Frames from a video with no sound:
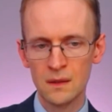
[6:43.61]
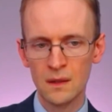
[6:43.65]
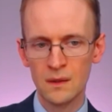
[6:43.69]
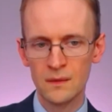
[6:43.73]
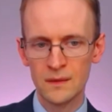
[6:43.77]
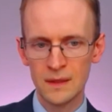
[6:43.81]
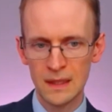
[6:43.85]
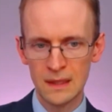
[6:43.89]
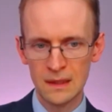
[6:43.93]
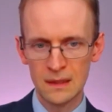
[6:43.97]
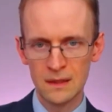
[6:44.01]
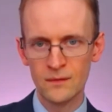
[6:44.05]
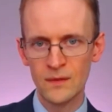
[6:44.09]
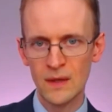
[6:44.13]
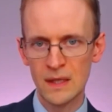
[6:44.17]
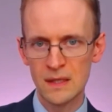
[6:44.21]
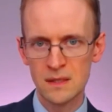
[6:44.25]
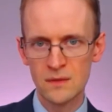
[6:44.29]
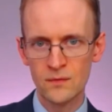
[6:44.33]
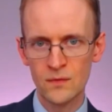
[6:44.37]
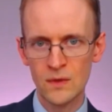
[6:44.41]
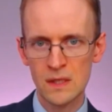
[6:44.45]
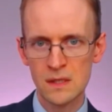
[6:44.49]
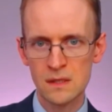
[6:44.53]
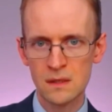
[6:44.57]
on the
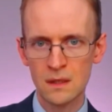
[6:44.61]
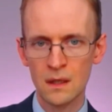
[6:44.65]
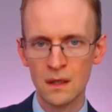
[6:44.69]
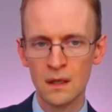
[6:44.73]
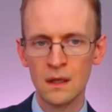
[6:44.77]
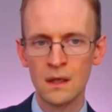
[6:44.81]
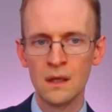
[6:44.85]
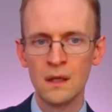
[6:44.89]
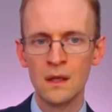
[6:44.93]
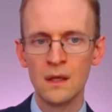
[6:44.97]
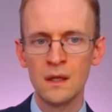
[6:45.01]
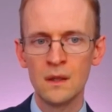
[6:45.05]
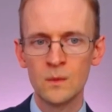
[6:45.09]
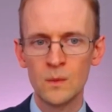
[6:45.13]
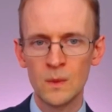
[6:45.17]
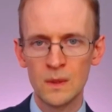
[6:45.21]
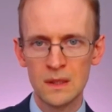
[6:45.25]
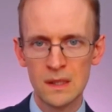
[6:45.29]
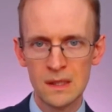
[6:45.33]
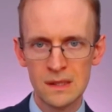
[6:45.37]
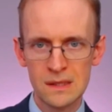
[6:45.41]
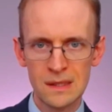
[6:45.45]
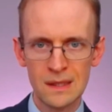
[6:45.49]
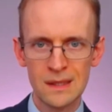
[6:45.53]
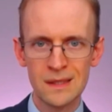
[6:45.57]
innovator visa
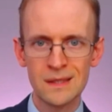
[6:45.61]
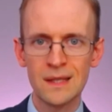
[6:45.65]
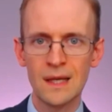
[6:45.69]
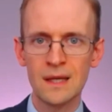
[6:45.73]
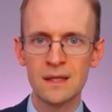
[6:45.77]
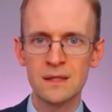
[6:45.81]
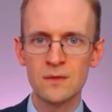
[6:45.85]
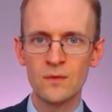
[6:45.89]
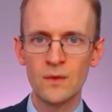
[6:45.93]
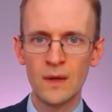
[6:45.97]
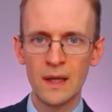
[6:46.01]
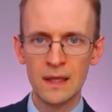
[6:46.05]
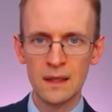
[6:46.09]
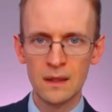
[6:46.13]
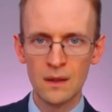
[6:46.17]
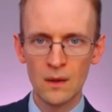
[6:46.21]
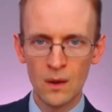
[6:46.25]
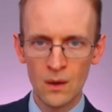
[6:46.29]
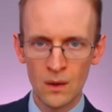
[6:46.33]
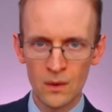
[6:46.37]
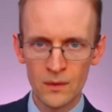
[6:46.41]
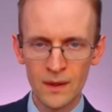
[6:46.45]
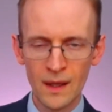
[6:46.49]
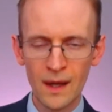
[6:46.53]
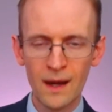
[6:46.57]
with the success rate
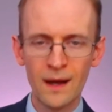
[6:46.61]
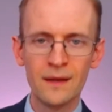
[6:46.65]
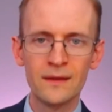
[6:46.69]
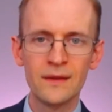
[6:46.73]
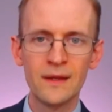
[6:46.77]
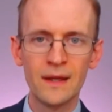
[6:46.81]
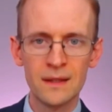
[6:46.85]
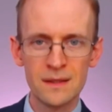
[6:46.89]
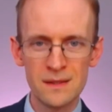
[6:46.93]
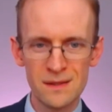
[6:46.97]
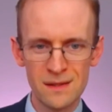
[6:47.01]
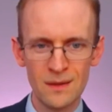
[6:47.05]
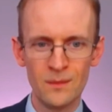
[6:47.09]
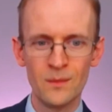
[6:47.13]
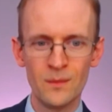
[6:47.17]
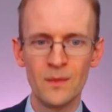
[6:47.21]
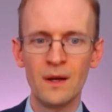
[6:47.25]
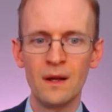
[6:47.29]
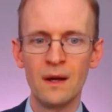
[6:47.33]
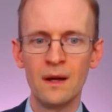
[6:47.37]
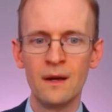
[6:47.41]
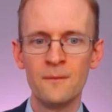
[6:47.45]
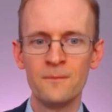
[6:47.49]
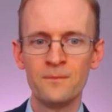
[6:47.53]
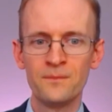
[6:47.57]
on other
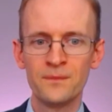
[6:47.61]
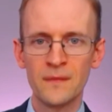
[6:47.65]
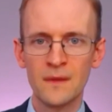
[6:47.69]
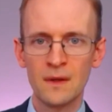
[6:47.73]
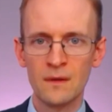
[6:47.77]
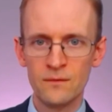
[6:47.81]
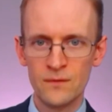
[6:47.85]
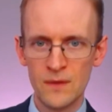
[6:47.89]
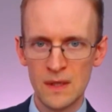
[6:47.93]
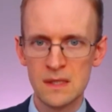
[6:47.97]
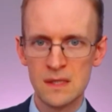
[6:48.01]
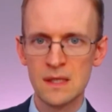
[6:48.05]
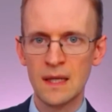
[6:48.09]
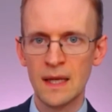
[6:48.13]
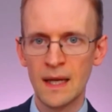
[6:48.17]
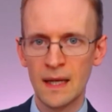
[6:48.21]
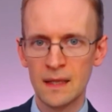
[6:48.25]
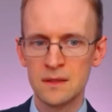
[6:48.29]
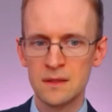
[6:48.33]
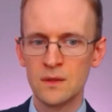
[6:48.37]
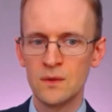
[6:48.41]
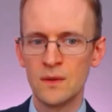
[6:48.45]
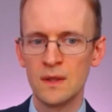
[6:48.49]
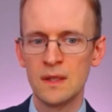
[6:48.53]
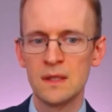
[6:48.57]
similar visa
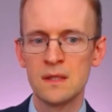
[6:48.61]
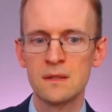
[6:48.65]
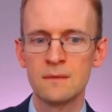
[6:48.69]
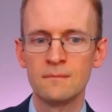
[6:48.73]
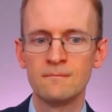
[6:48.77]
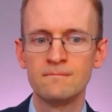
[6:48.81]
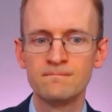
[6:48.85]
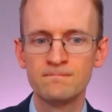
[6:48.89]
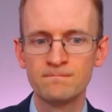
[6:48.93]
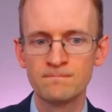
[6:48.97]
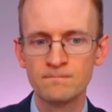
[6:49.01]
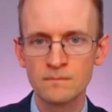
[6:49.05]
categories.